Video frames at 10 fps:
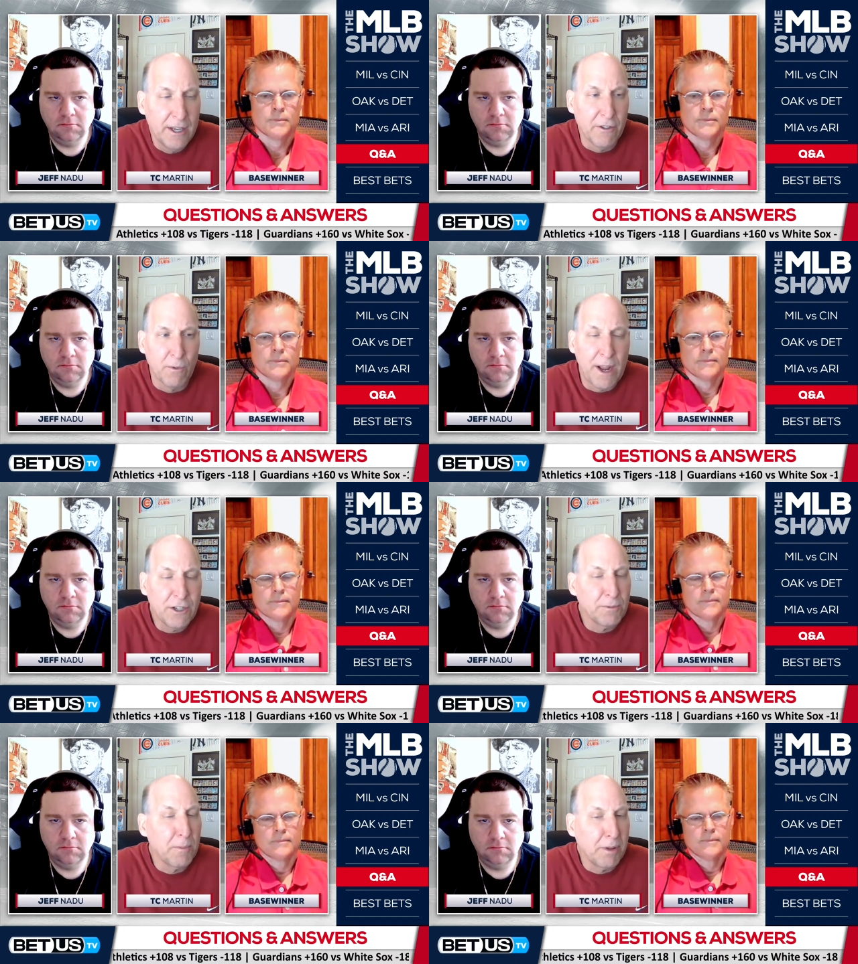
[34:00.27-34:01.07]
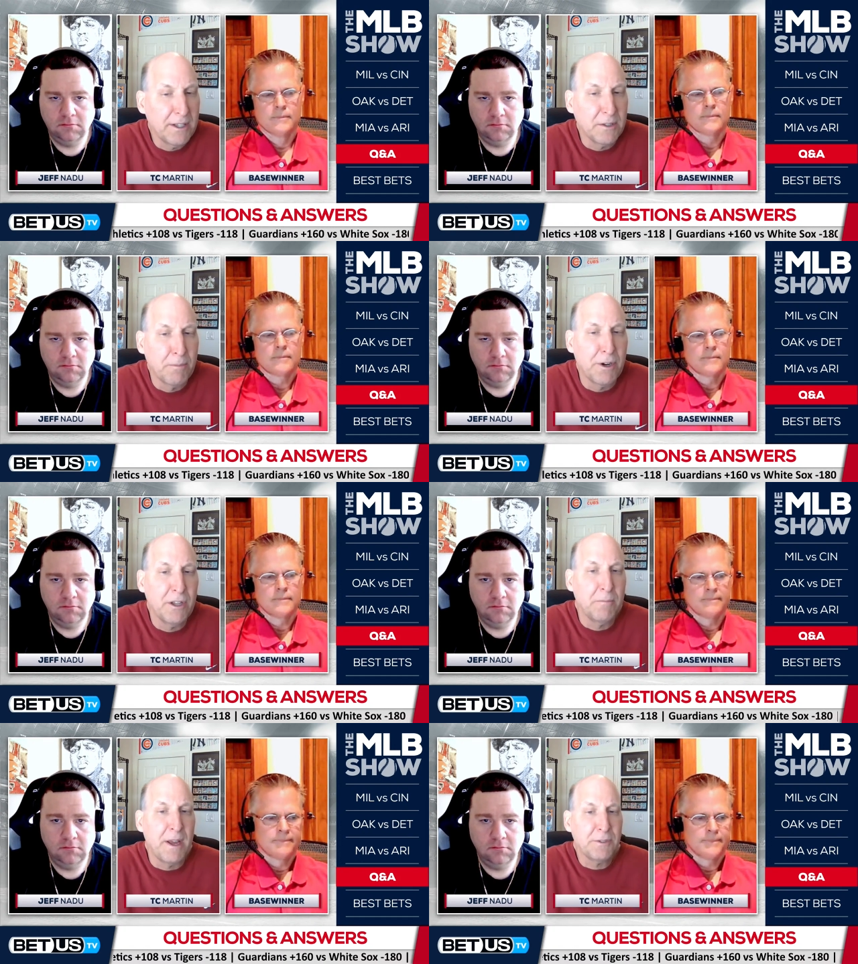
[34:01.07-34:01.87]
Speaker 1: The Rangers have been playing some
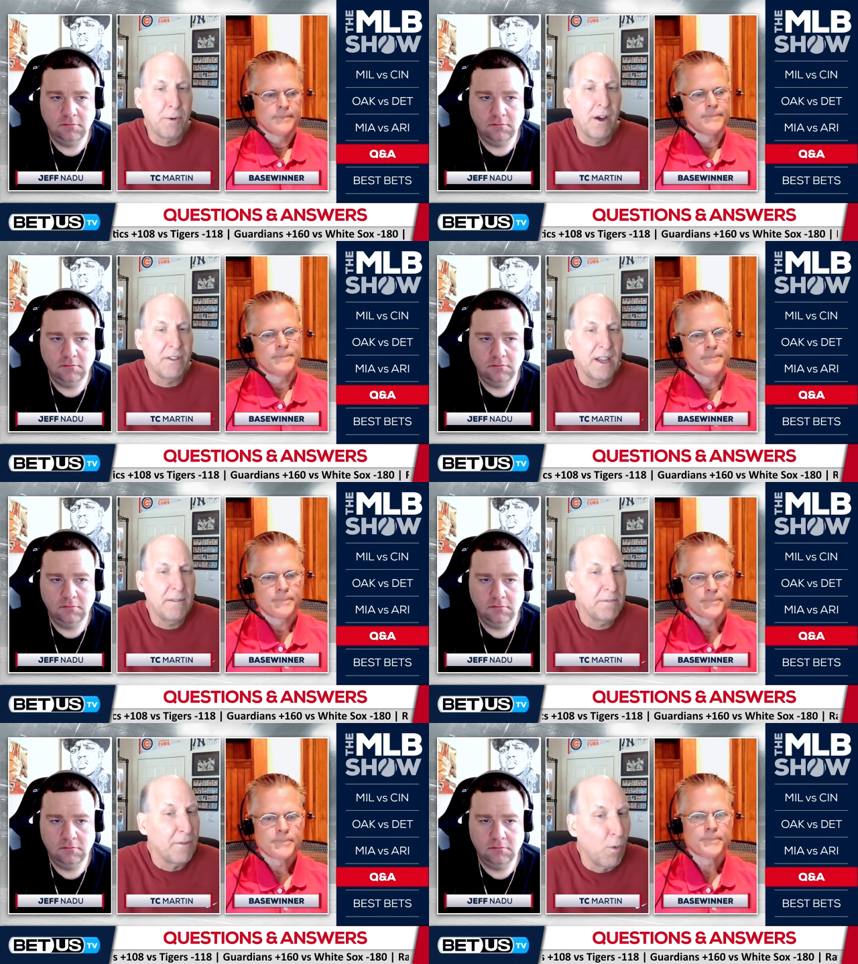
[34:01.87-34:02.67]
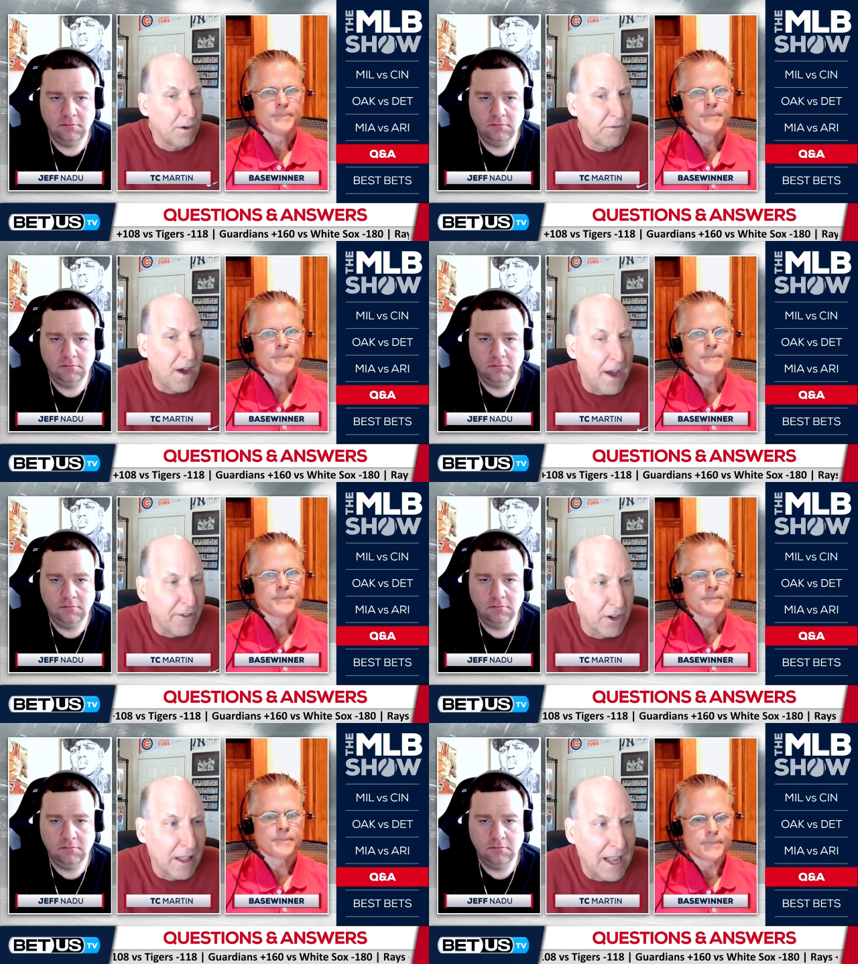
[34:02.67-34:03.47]
pretty good baseball of late. They've won
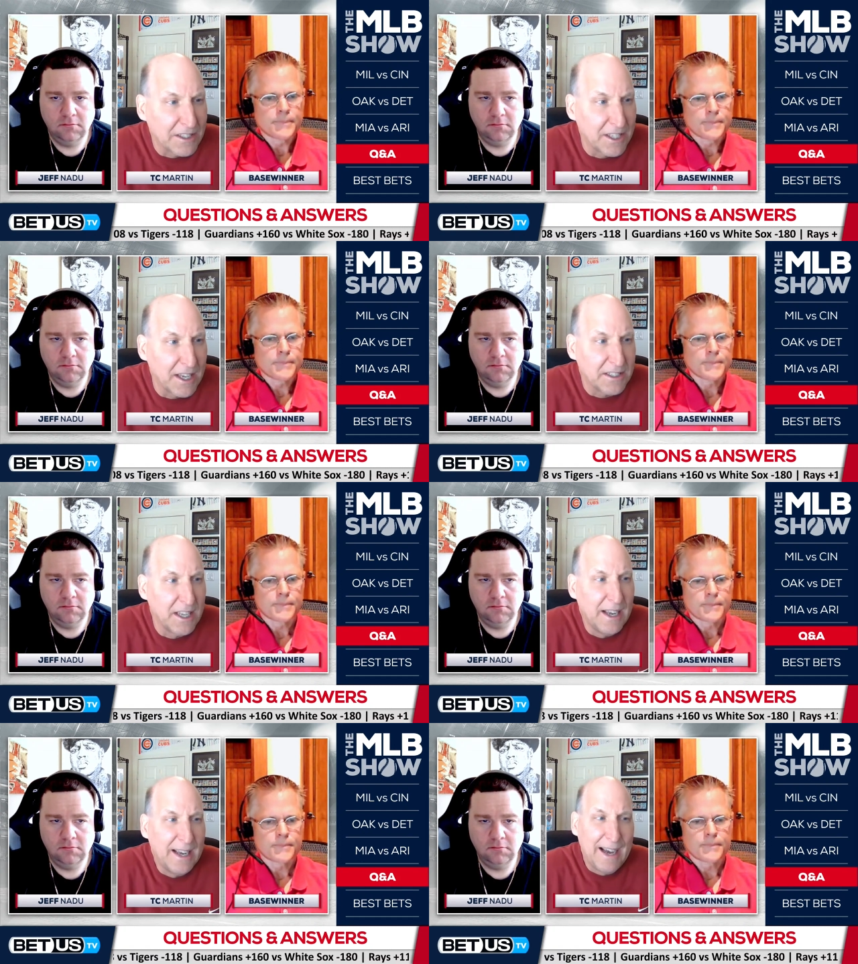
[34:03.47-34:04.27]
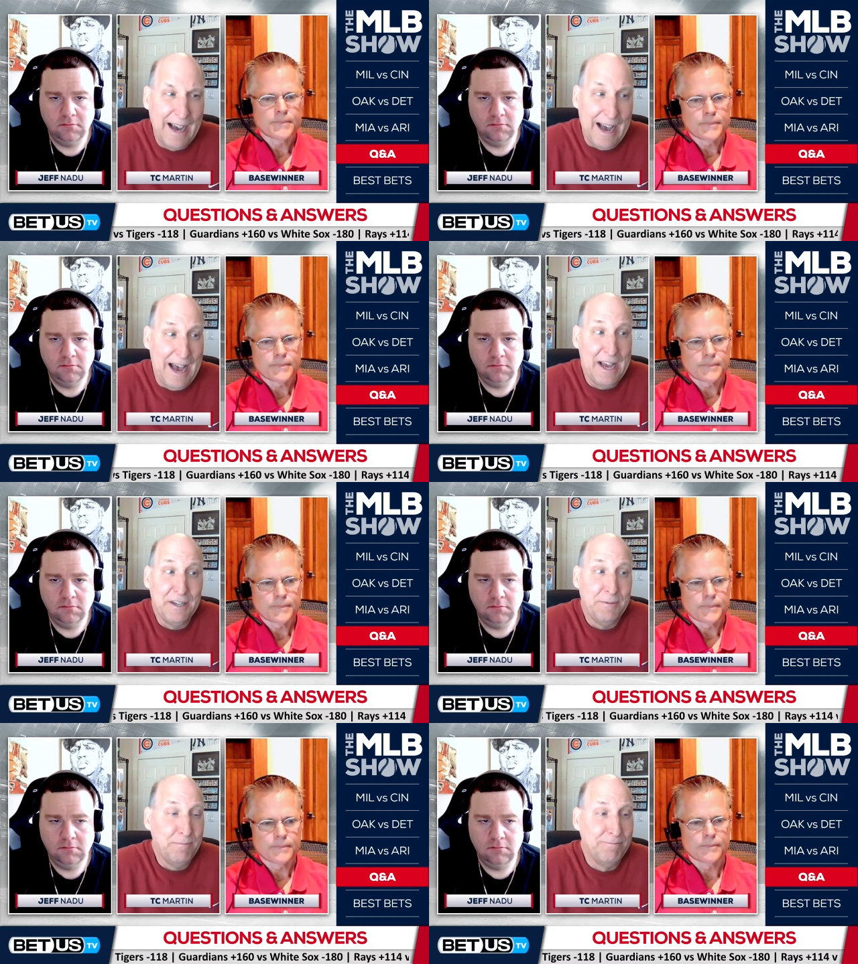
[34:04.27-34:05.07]
5 of their last 6.
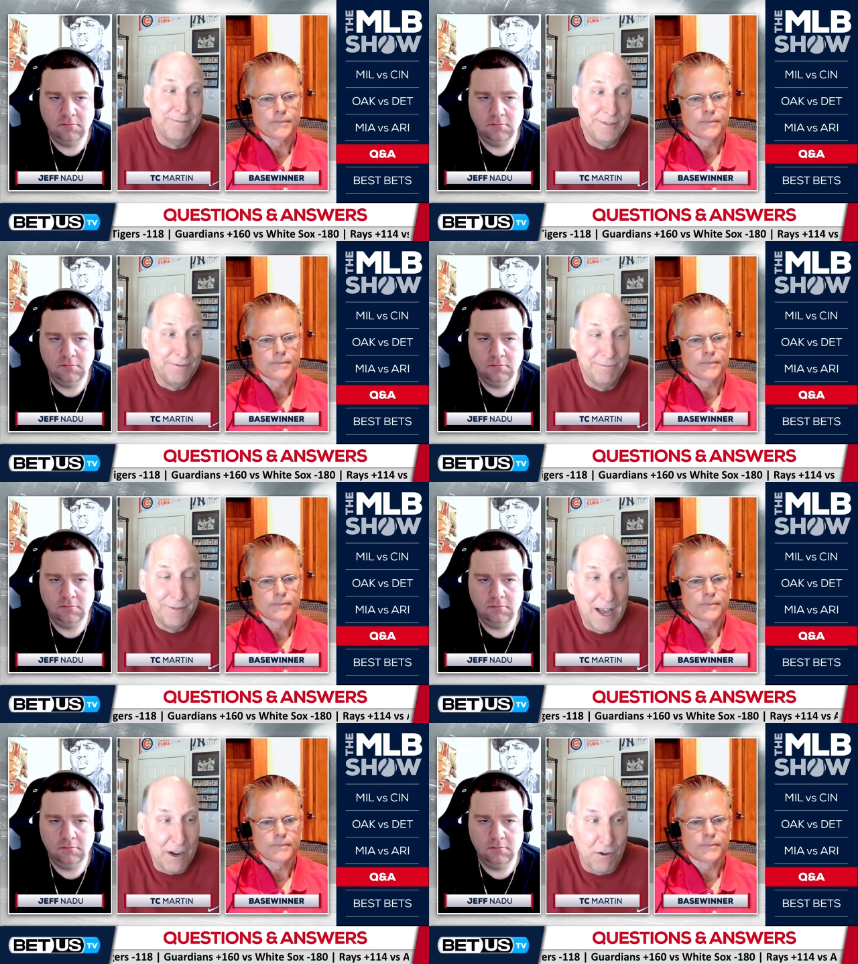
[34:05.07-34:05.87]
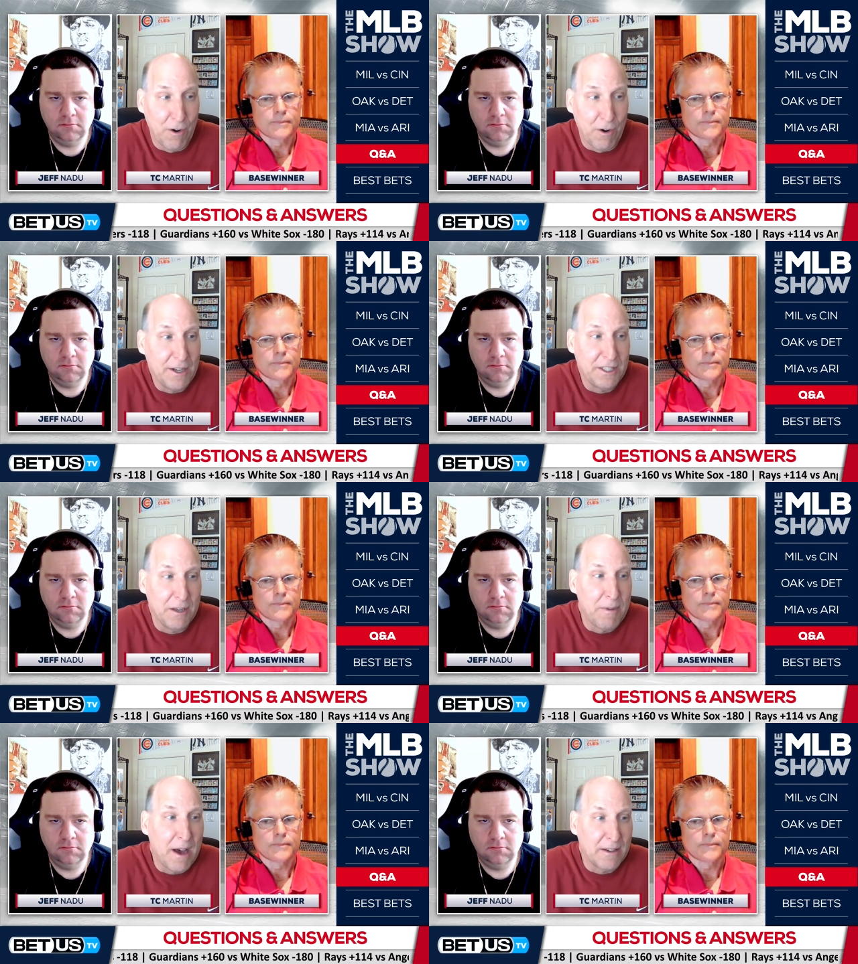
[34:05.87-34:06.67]
I'm not crazy
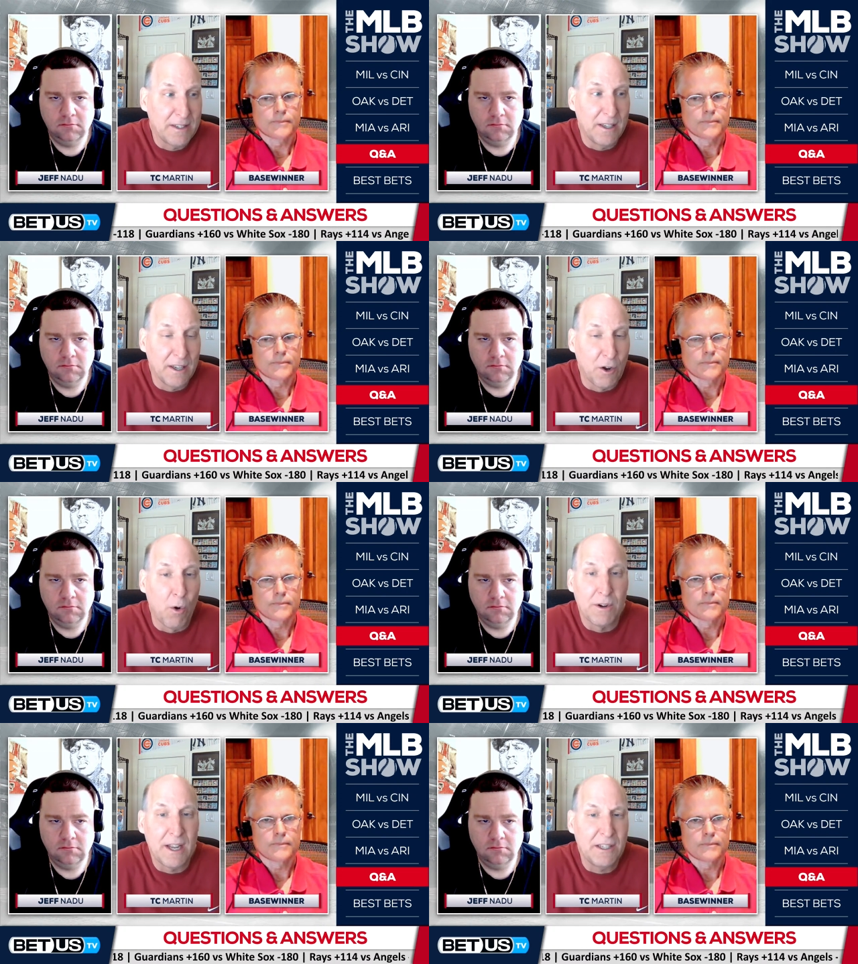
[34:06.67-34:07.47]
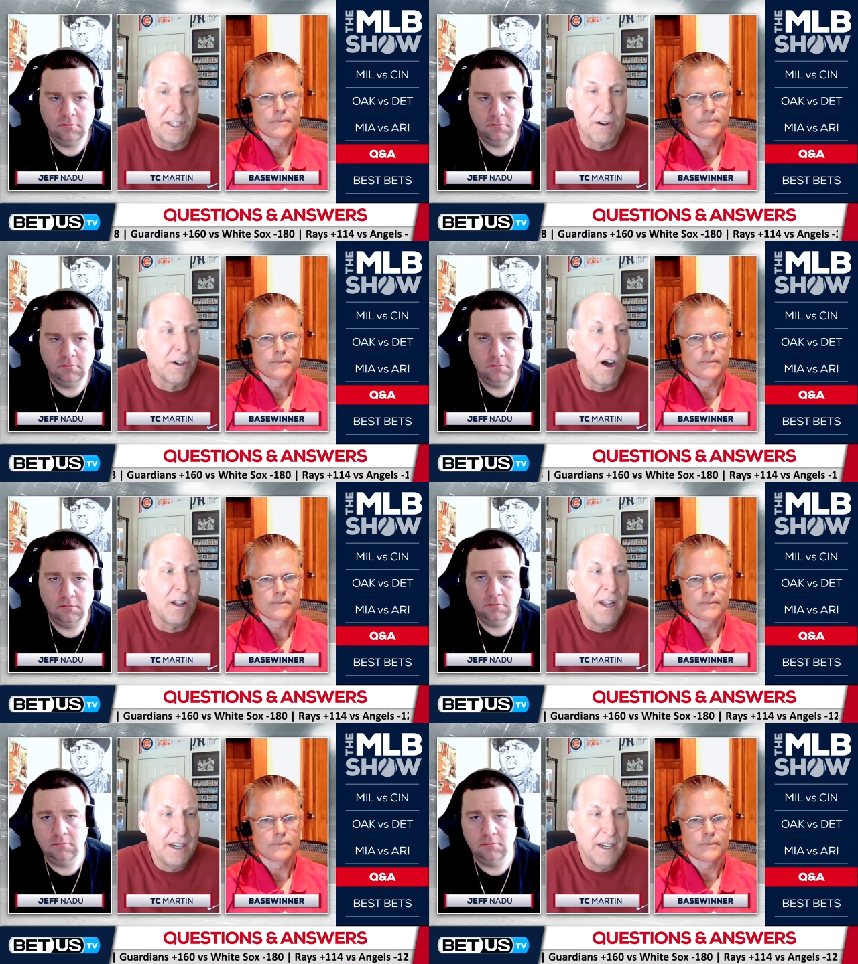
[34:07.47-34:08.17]
about Cortez here at all.